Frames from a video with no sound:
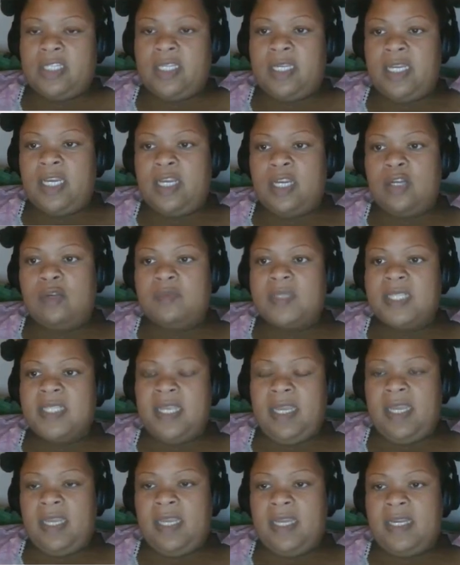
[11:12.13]
It helps
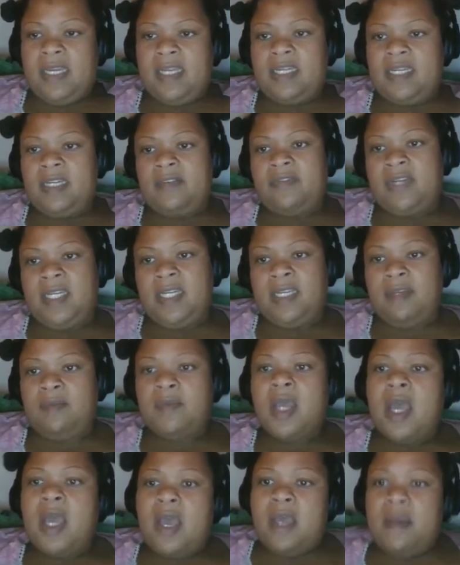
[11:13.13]
in identifying
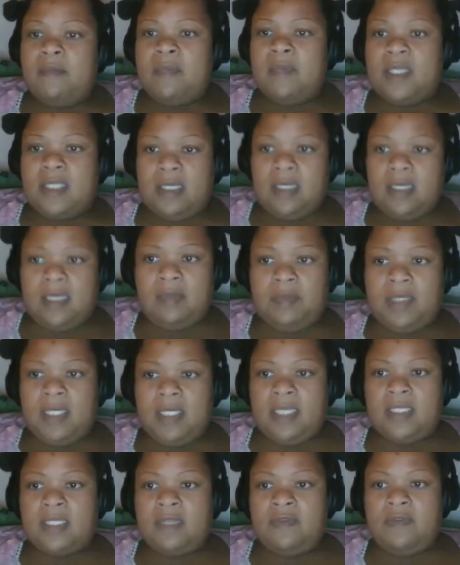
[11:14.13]
missing
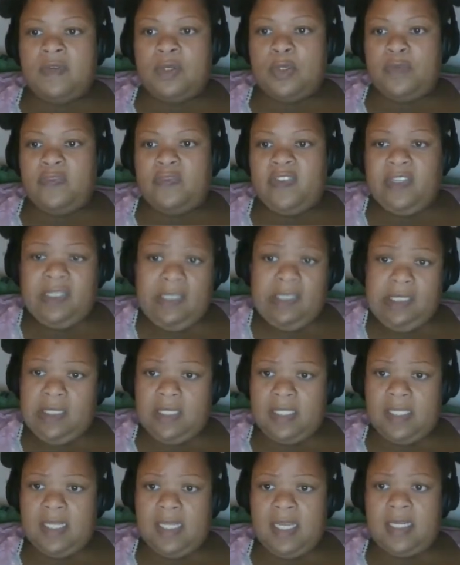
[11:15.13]
updates and
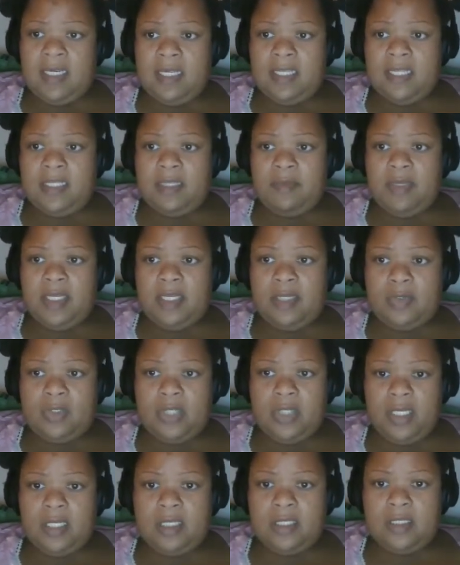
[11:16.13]
vulnerabilities that need to be
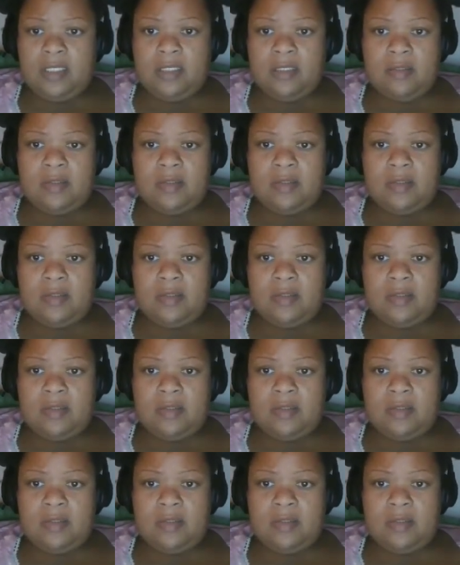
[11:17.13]
addressed.